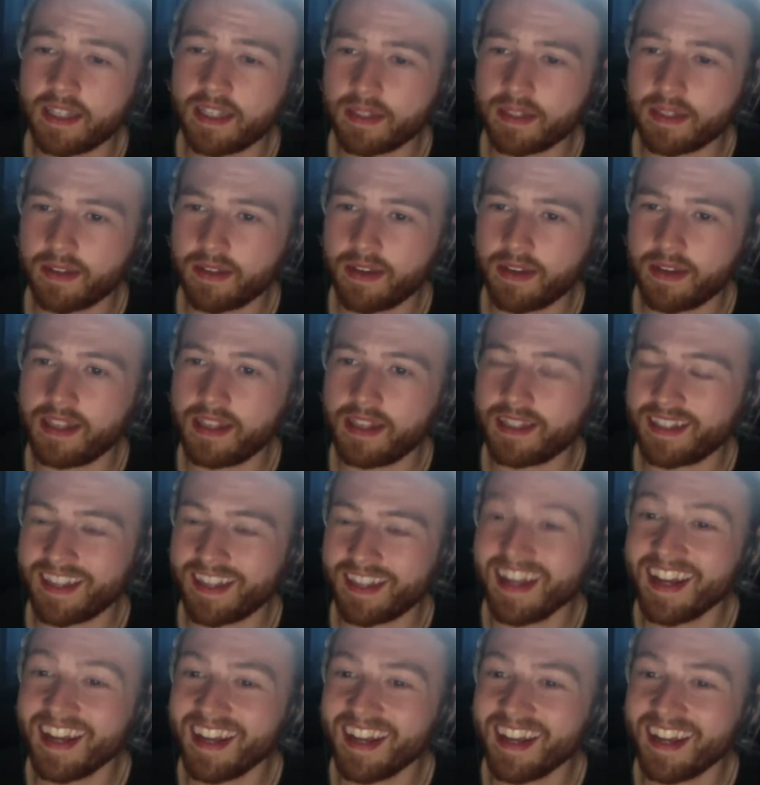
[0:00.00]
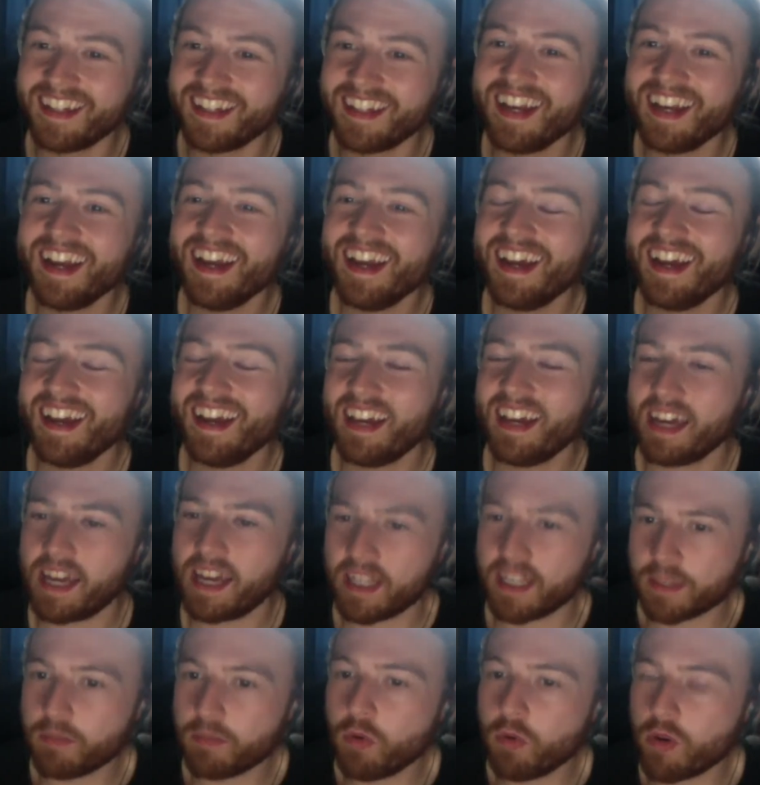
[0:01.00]
It's it's
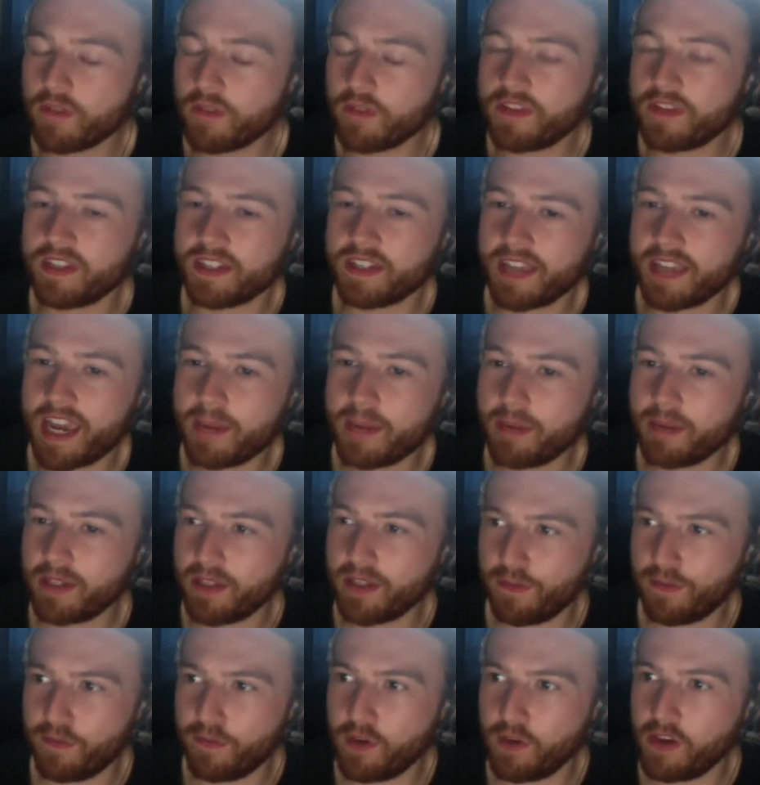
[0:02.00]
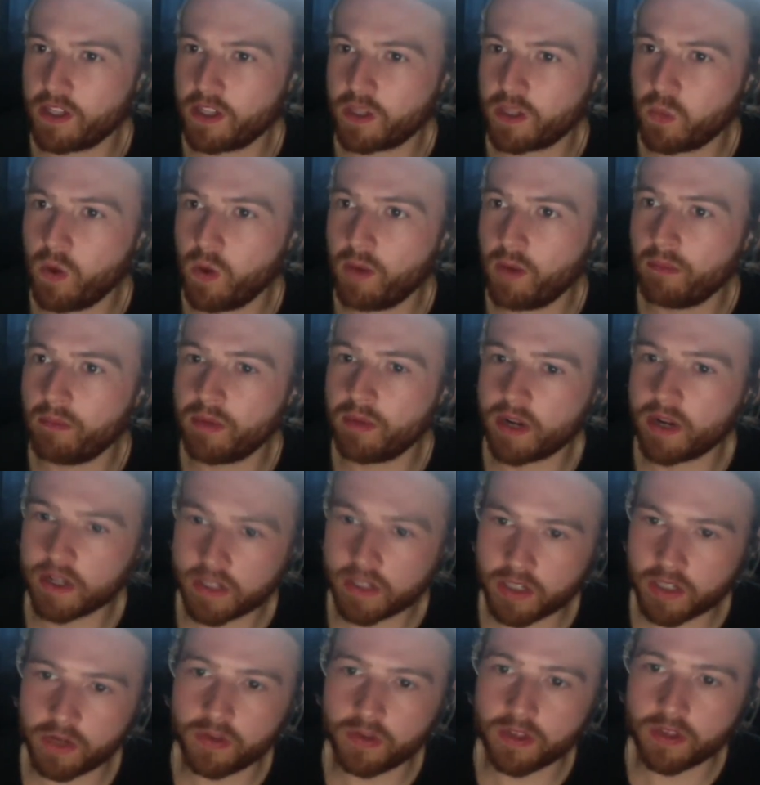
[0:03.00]
more of the same as the first one, but I
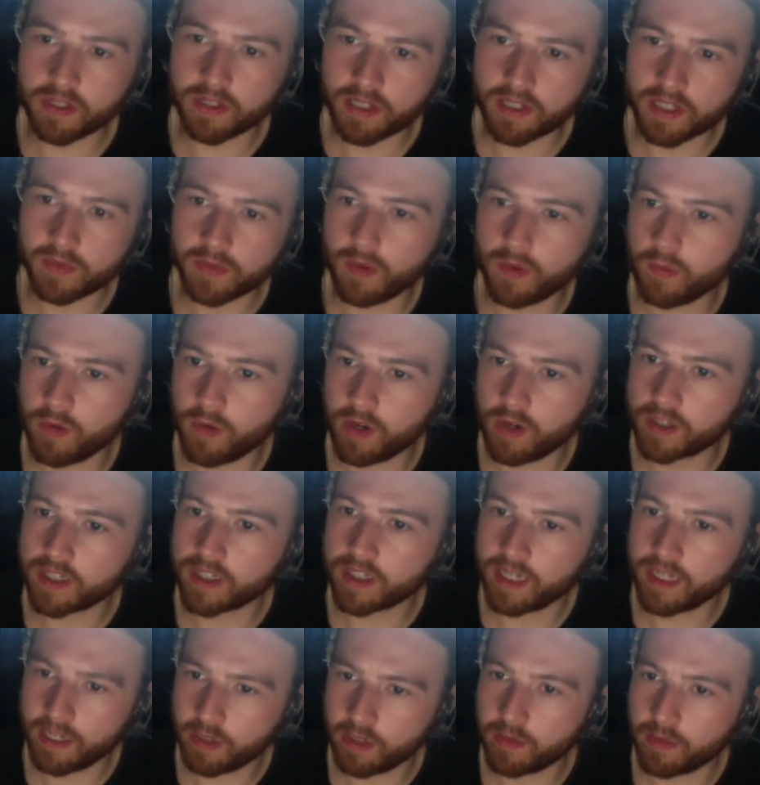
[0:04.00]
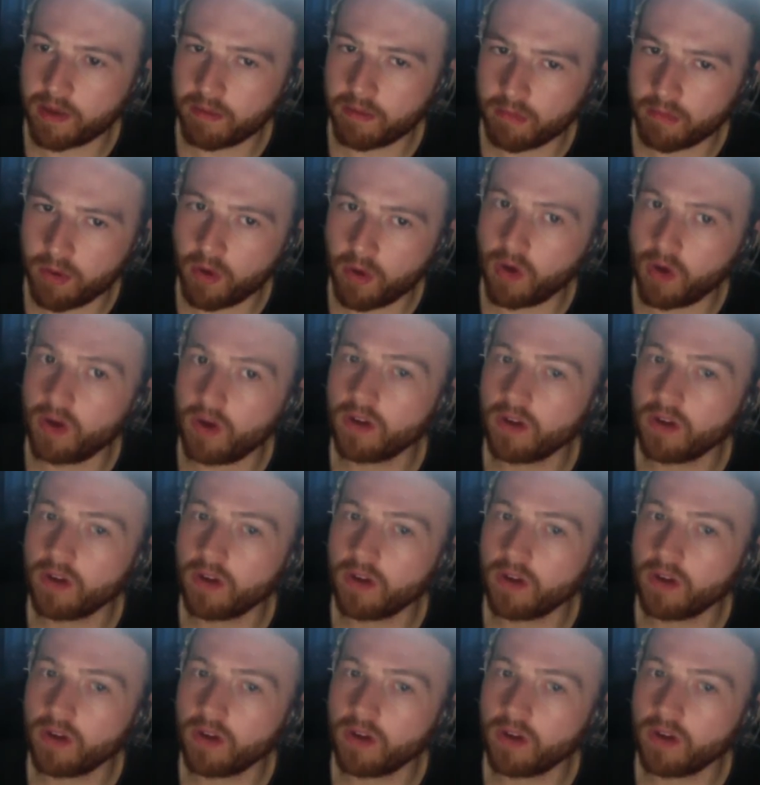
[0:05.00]
do think this one works a little bit more.